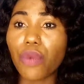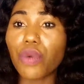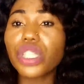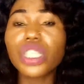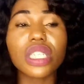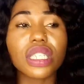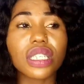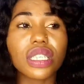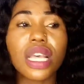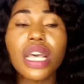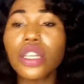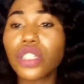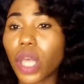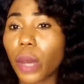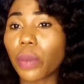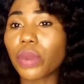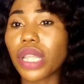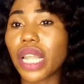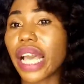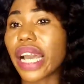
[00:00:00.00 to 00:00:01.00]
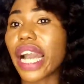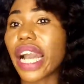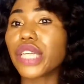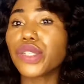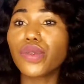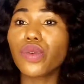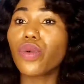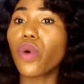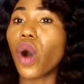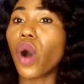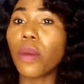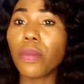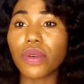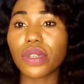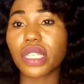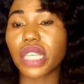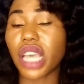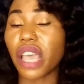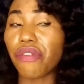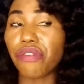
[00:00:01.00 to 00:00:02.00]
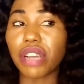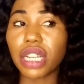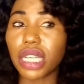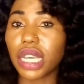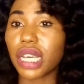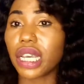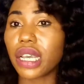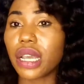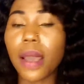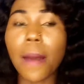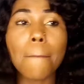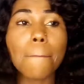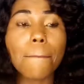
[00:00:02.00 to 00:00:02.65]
which is something like I do almost every day,